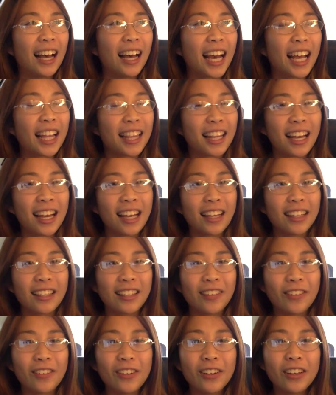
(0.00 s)
I thought,
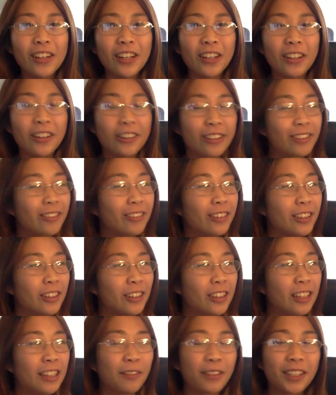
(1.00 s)

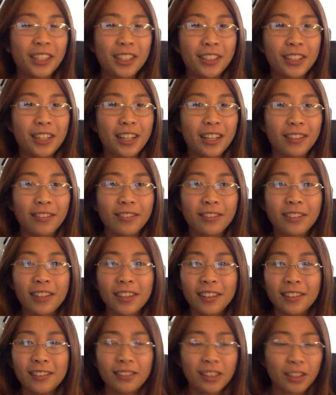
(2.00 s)
well, in 1 John
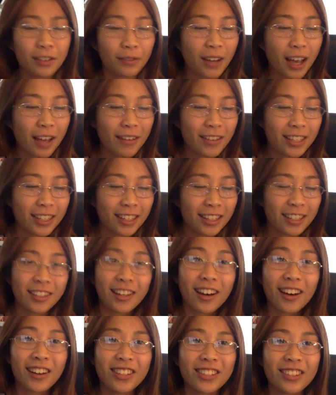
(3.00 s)
1:5 it says
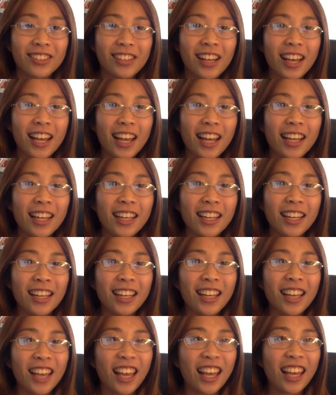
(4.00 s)
God is light,
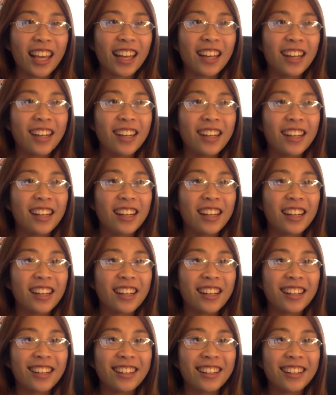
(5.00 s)
and
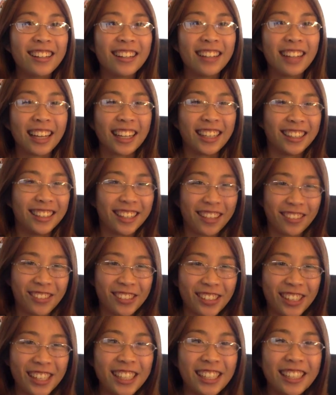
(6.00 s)
like
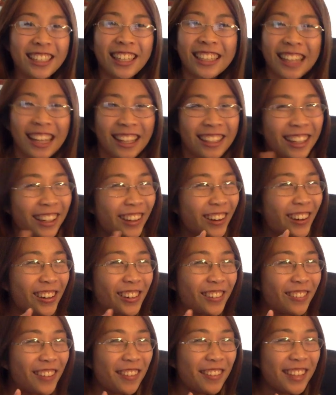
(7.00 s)
seven regions. I thought, like,
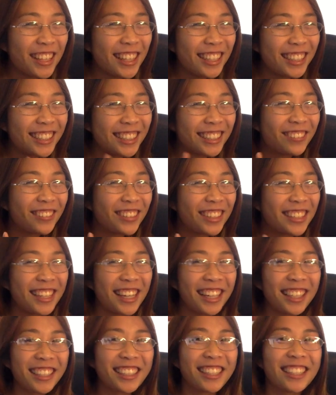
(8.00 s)
oh, maybe there's some
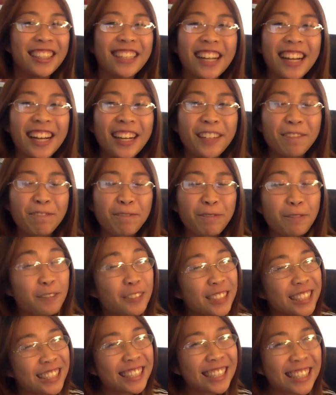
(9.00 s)
connection there.
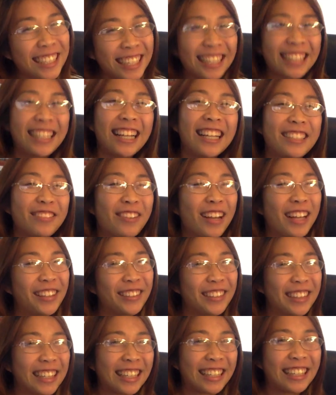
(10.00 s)
That's my
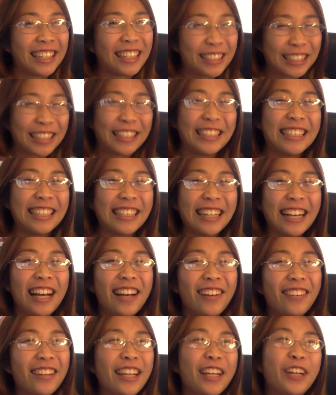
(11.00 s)
own thinking, so
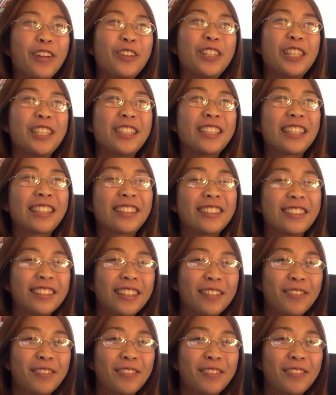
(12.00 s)
my own little